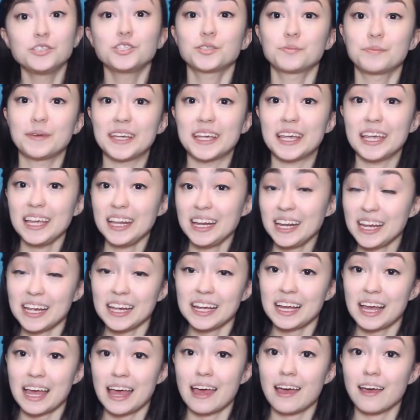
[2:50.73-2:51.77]
you should be
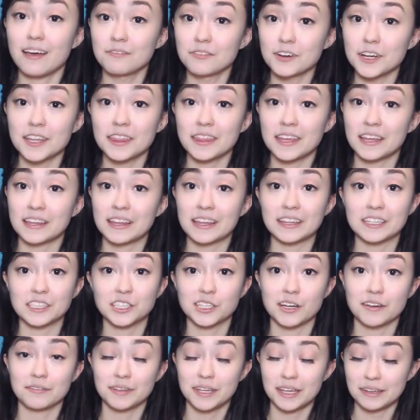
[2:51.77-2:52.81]
eating everything that the
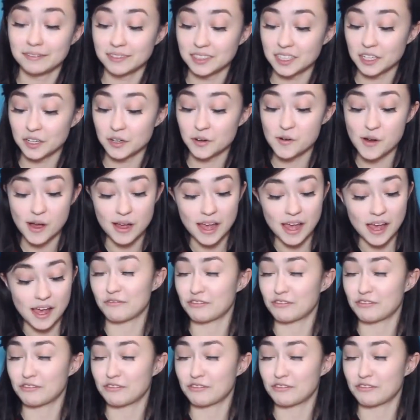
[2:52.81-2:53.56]
chef gives you.